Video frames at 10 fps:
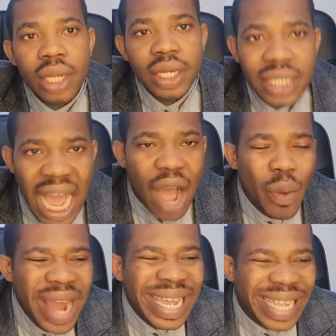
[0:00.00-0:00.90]
Now,
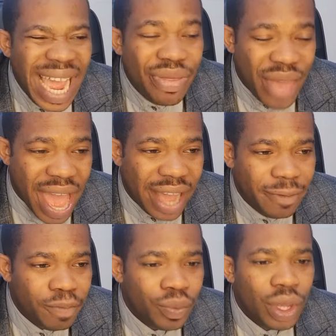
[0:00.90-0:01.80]
when he get there,
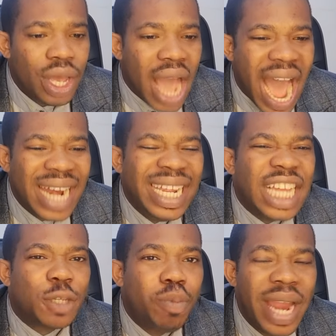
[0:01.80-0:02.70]
and he
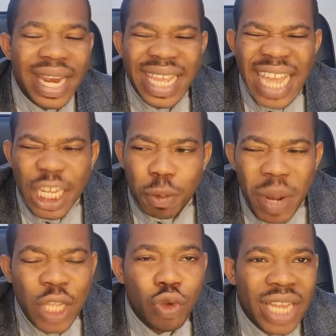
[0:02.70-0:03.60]

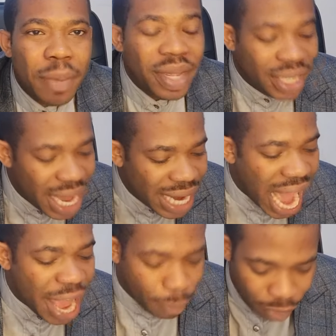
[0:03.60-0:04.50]
explained to them, he said,
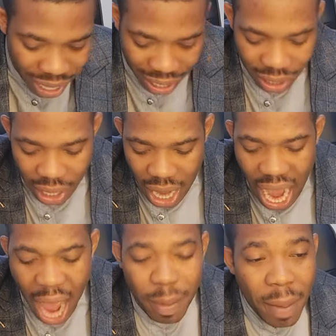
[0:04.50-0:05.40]
I pray.
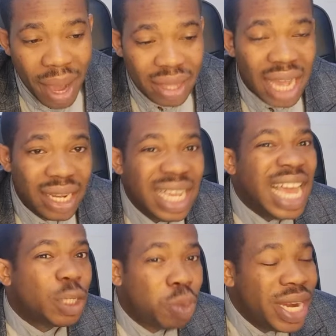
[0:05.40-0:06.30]
And my master, he
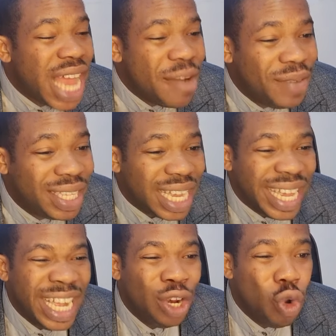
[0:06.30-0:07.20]
explained everything
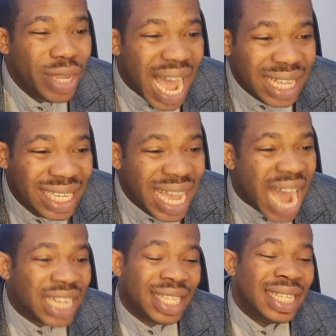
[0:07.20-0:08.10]
in loyalty
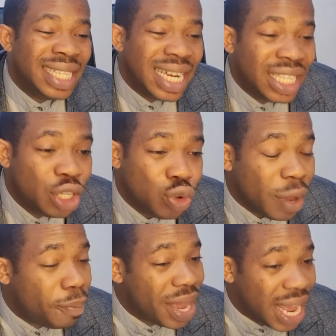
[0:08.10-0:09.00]
and sincerity to
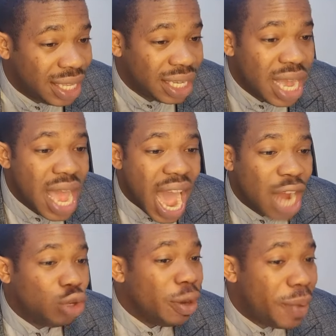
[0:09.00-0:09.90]
the parent
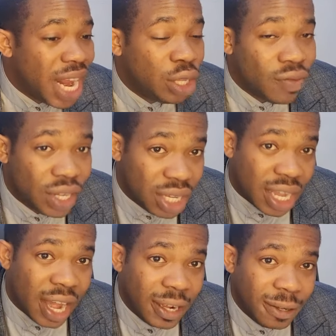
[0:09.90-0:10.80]
and to the parent of the sister.